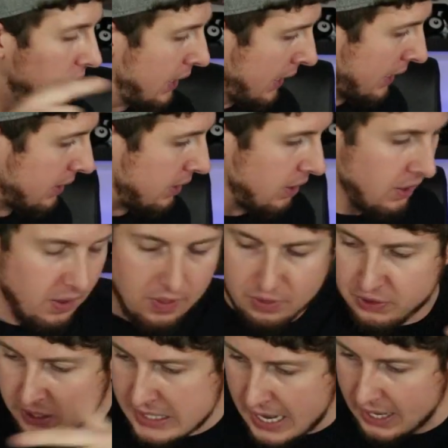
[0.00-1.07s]
in
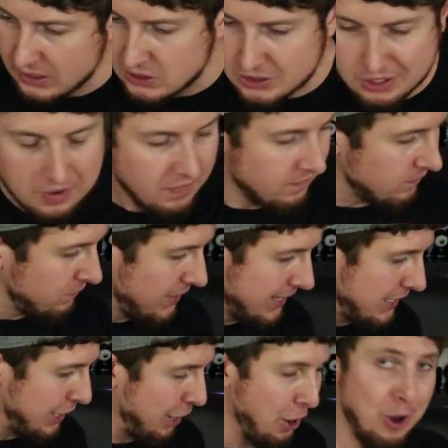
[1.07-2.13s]
the next
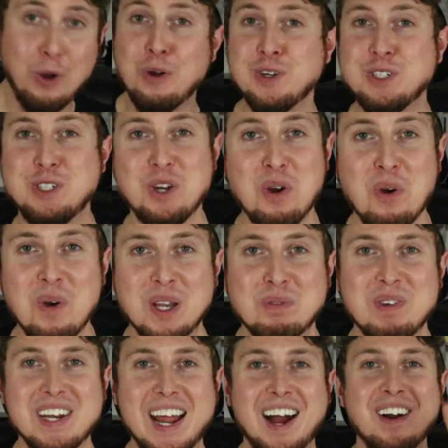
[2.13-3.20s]
video. Do it with
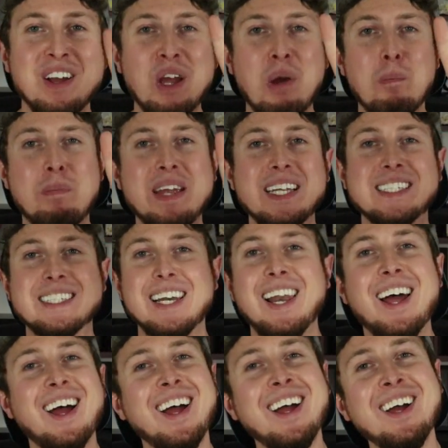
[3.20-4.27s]
me now. Peace,
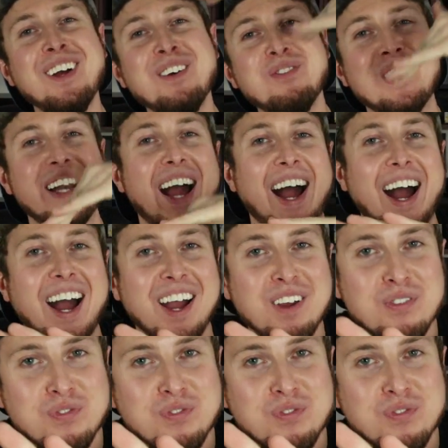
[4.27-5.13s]
love, and a high